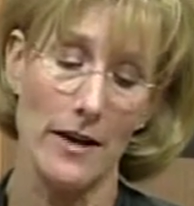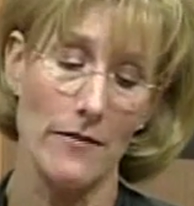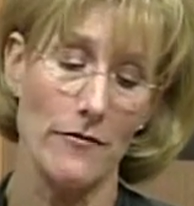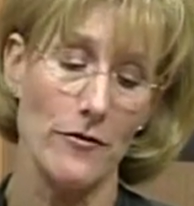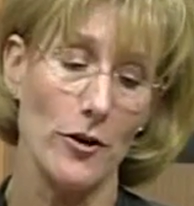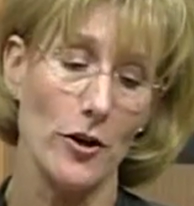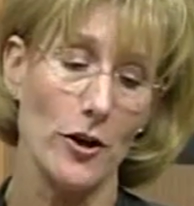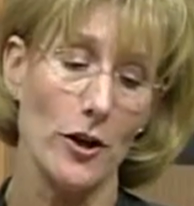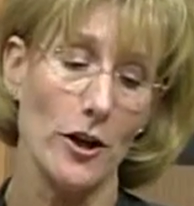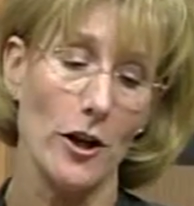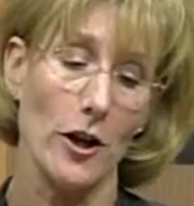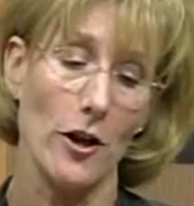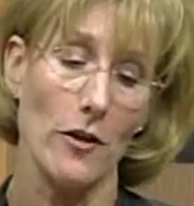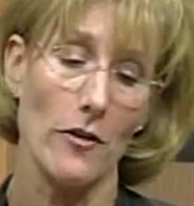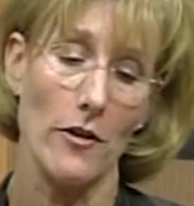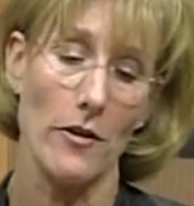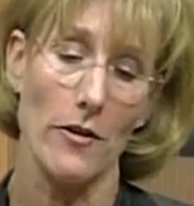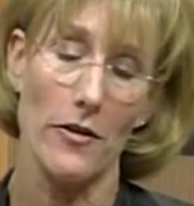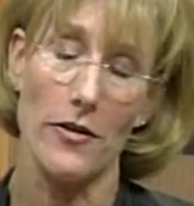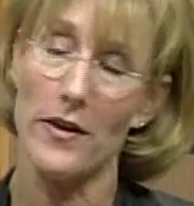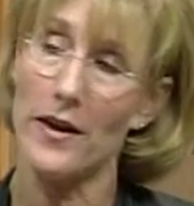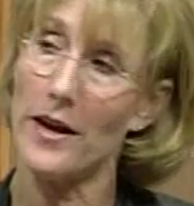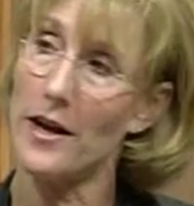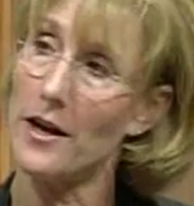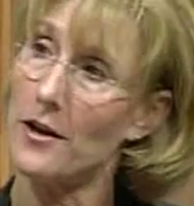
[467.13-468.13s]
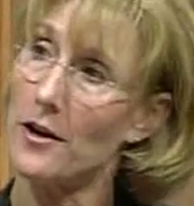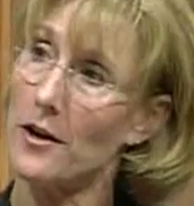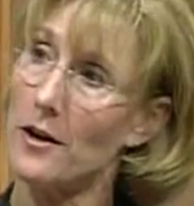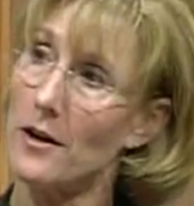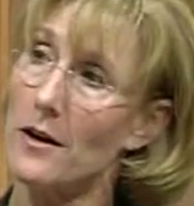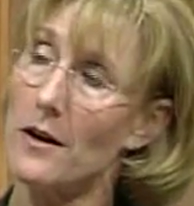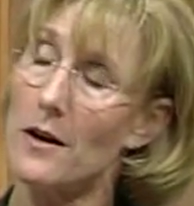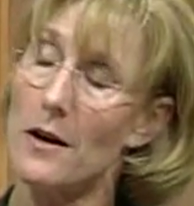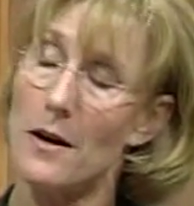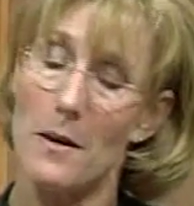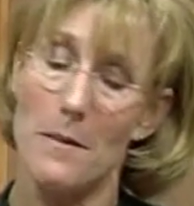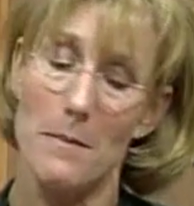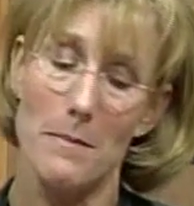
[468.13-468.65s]
If you're going to go to the
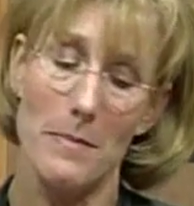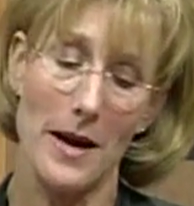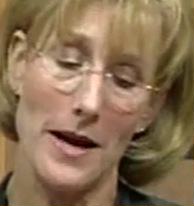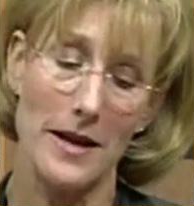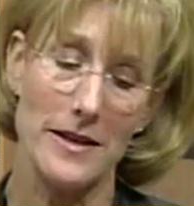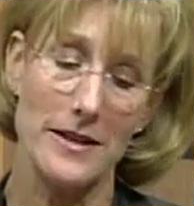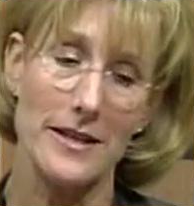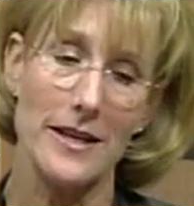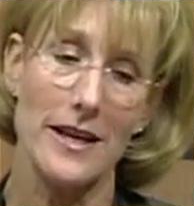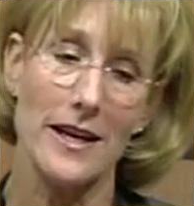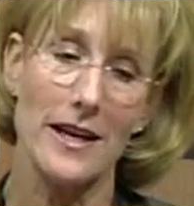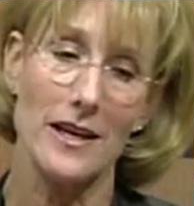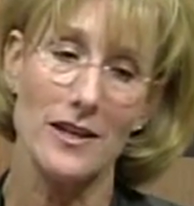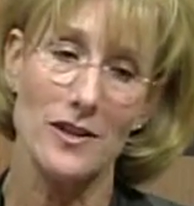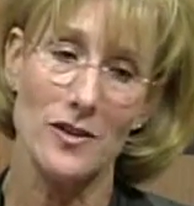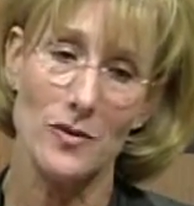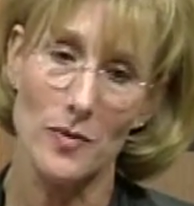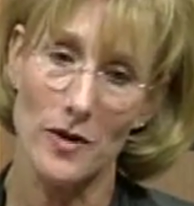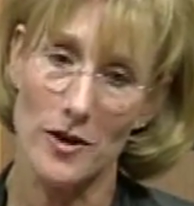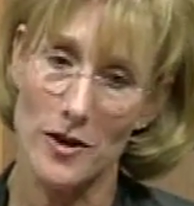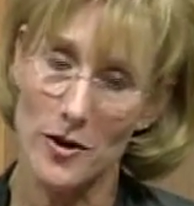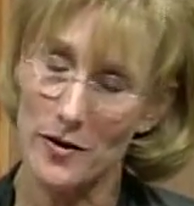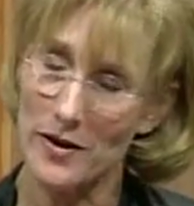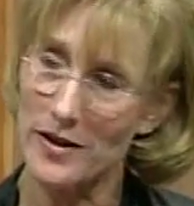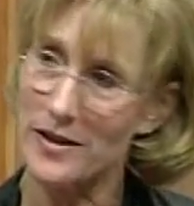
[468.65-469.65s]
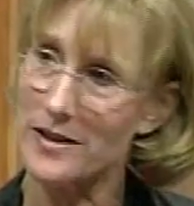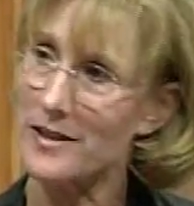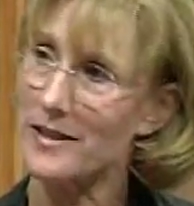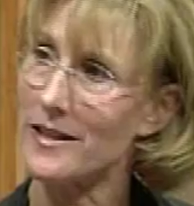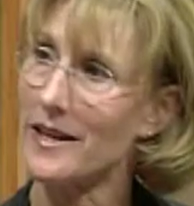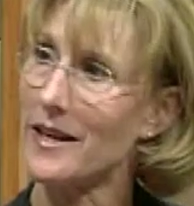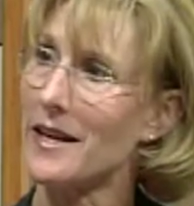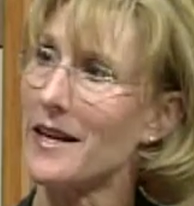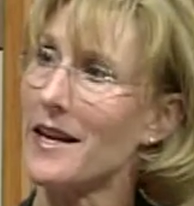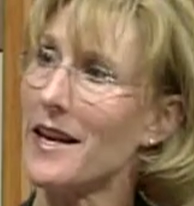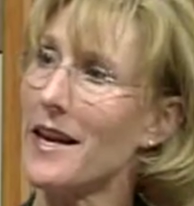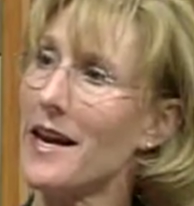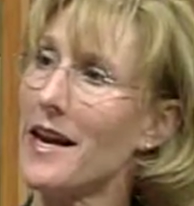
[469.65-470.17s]
theater, buy tickets where you can
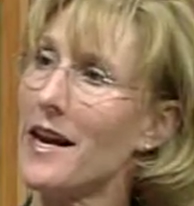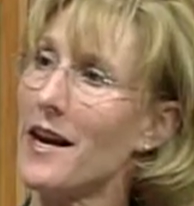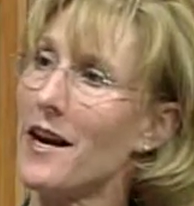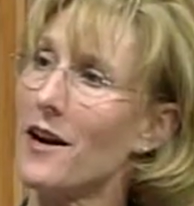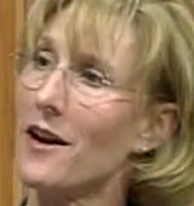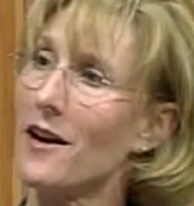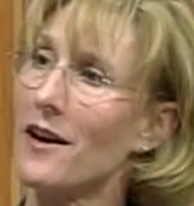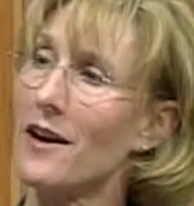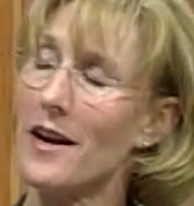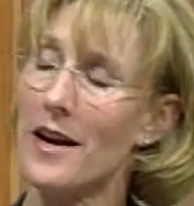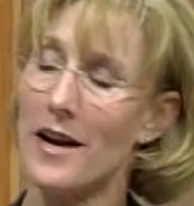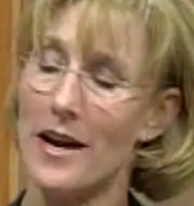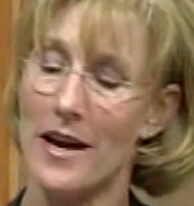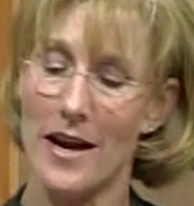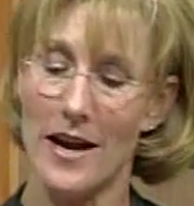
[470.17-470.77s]
see and hear.